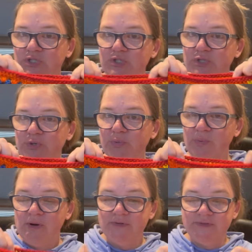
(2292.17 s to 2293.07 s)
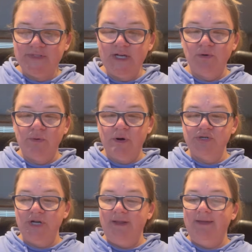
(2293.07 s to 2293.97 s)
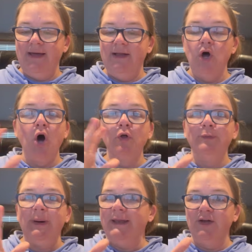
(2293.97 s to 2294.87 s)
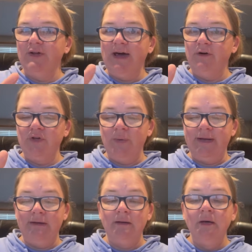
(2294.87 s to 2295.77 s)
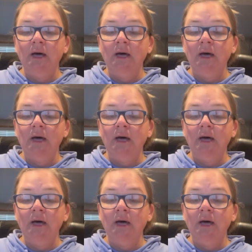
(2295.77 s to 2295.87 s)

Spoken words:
2 rows of single crochet at the end, all depending on how you end it.